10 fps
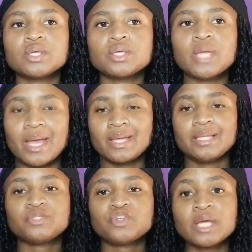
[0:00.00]
yeah,
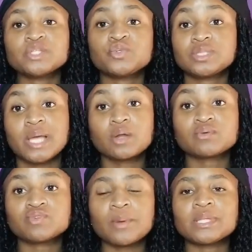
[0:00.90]
he tried to stay out
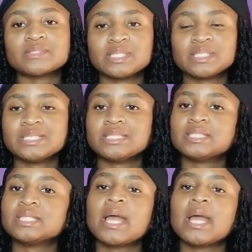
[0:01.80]
of trouble as much as he did.